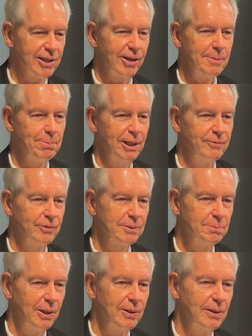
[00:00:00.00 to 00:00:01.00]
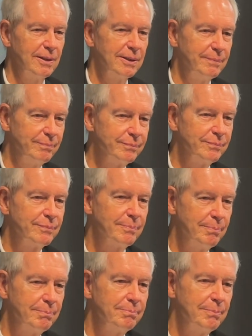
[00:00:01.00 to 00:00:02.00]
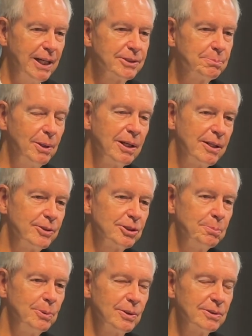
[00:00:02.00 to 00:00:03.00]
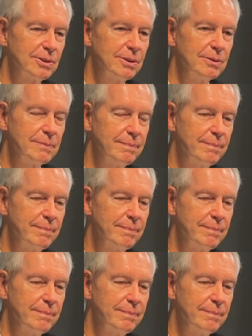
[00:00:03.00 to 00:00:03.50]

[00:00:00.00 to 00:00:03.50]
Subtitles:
I played football and basketball and other sports too.